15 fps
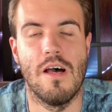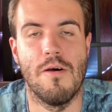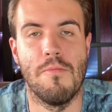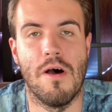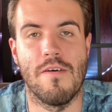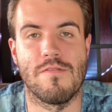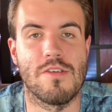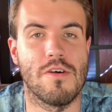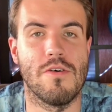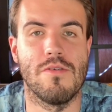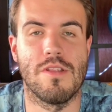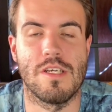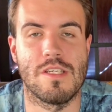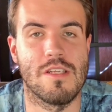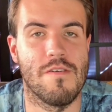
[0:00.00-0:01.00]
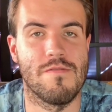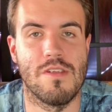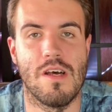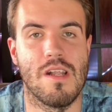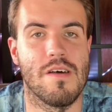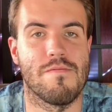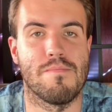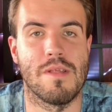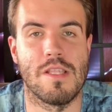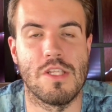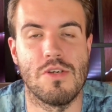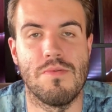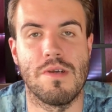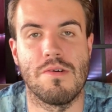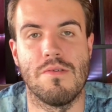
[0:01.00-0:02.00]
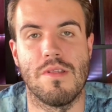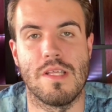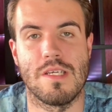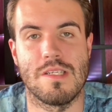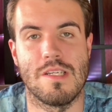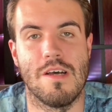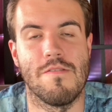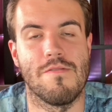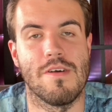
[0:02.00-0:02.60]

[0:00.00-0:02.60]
I've got all this stuff done. I've been doing all this stuff.